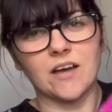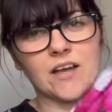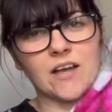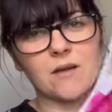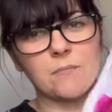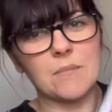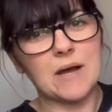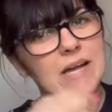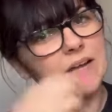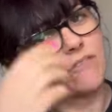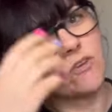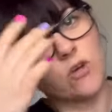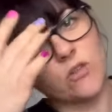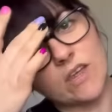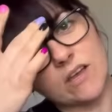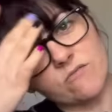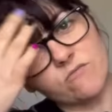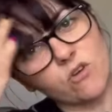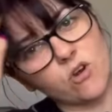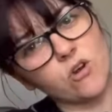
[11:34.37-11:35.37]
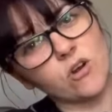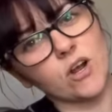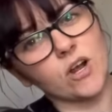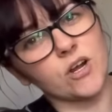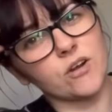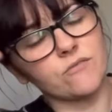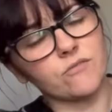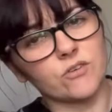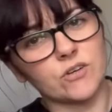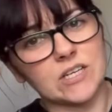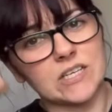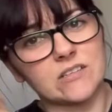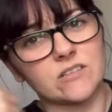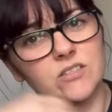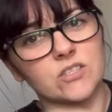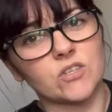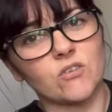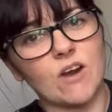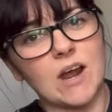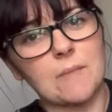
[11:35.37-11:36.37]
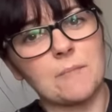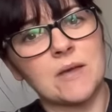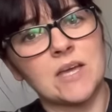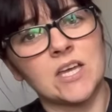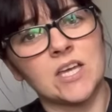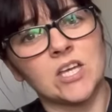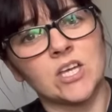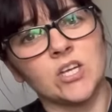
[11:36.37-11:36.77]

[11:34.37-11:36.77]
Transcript: I may have got that wrong over on Instagram.